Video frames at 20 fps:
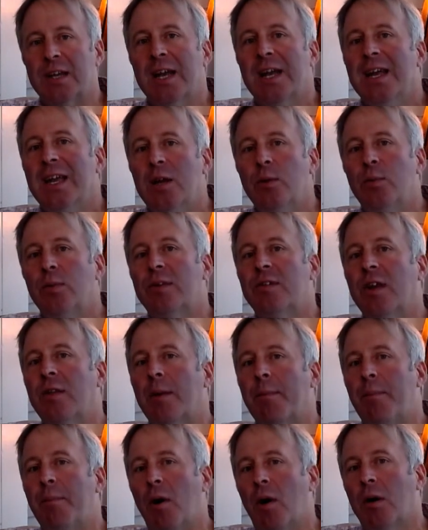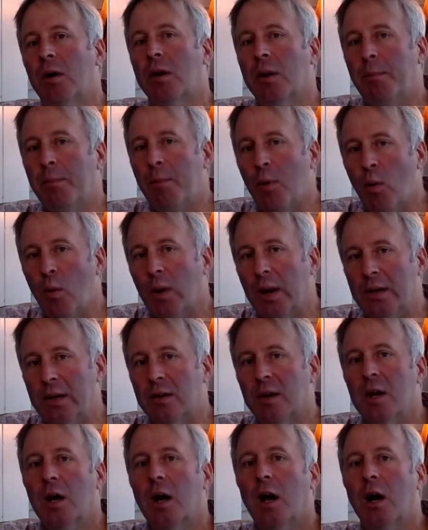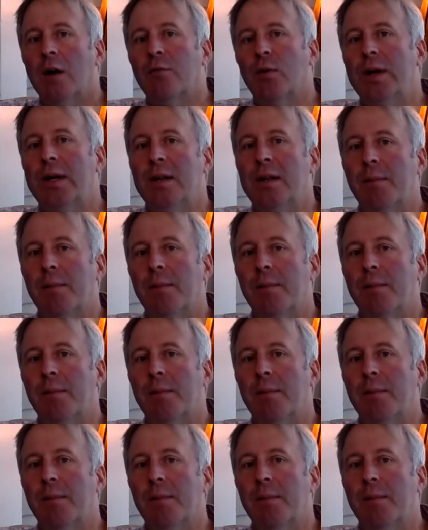he would say that part of the point of reading